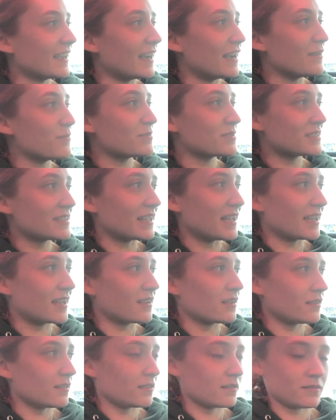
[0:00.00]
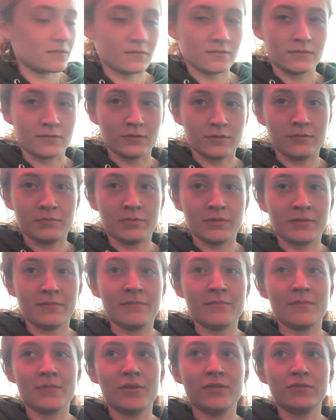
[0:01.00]
Yeah, it was like, could be
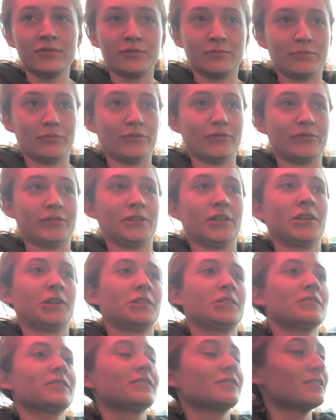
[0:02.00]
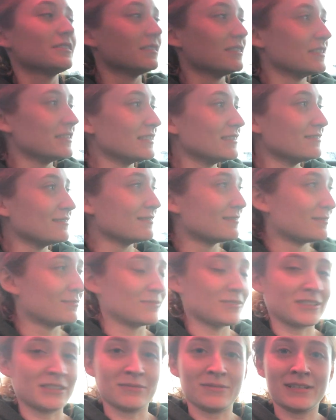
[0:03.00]
multiple things.
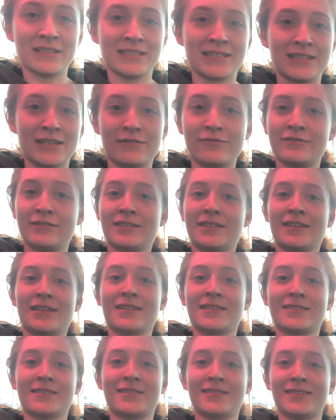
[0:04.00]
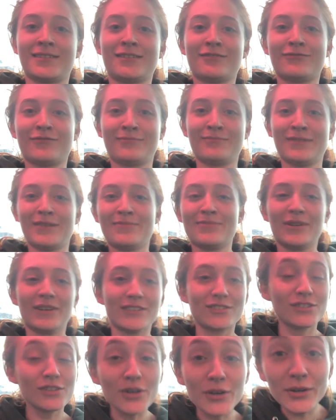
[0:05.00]
It means different things to different
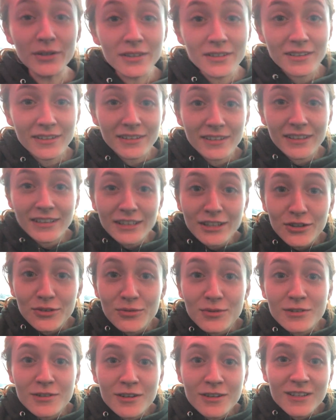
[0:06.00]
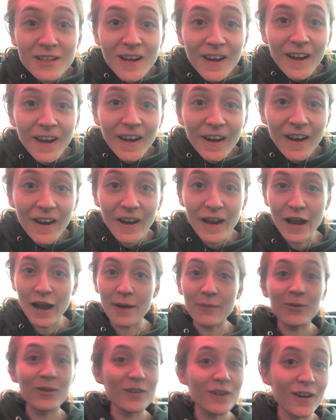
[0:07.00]
people. So, we shall see.
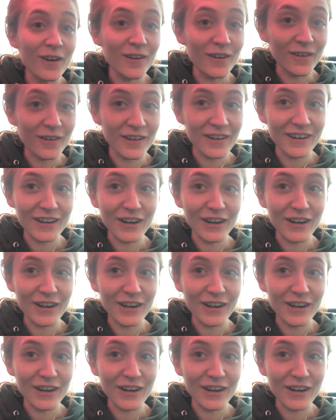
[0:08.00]
I'm excited.